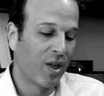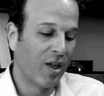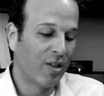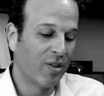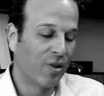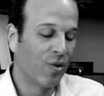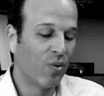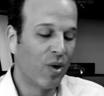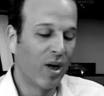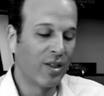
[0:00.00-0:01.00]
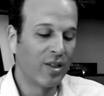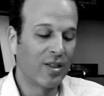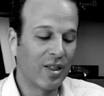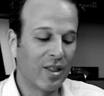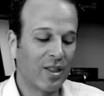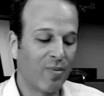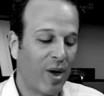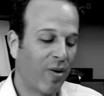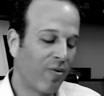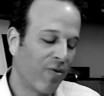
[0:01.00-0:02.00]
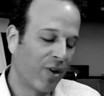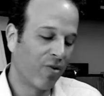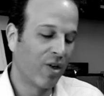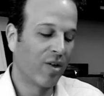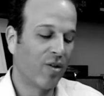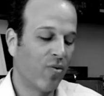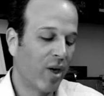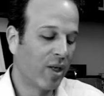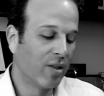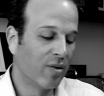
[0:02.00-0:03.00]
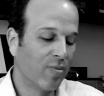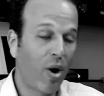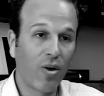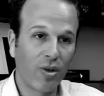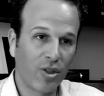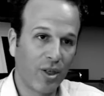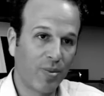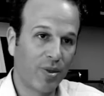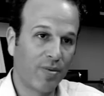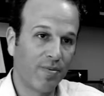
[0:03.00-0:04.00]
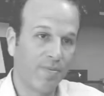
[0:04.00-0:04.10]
And so I just think it's about figuring out the right partnerships.